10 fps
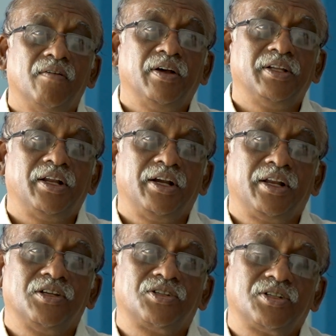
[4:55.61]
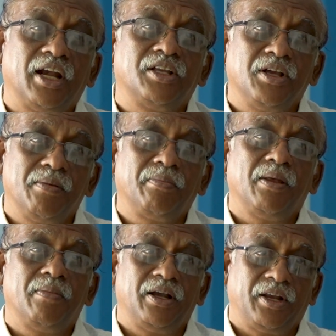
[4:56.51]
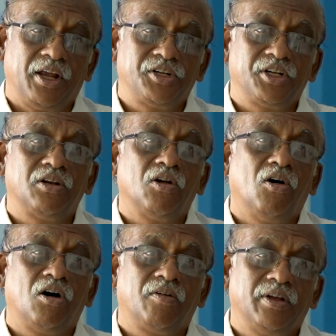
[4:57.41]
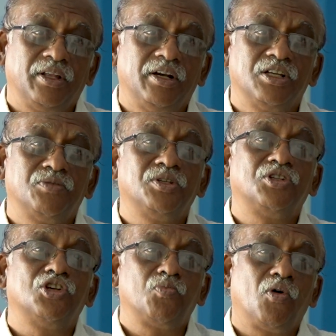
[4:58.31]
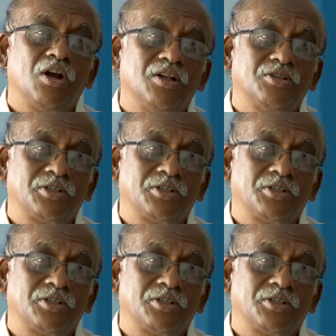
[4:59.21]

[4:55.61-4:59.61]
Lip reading: whether it is strategy implementation or whether it is business model and